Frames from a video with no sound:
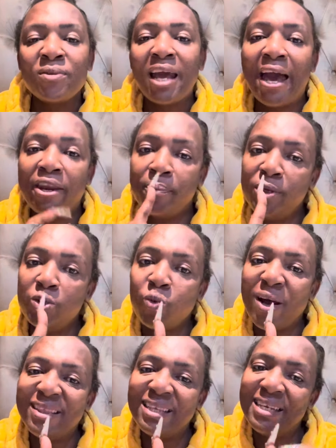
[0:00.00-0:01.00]
I repeat
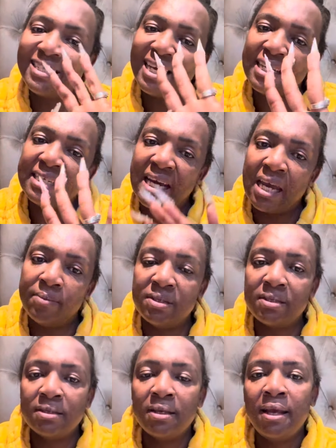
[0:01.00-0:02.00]
one thing 10 times